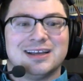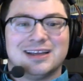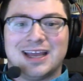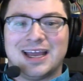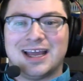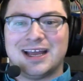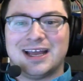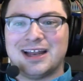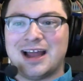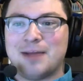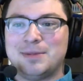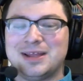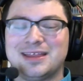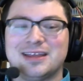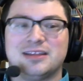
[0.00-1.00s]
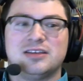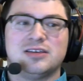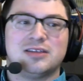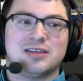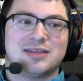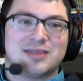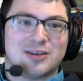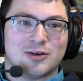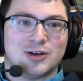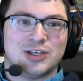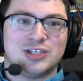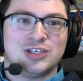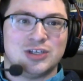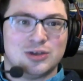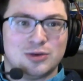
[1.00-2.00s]
And how many do you think
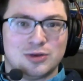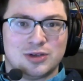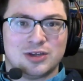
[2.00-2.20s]
32?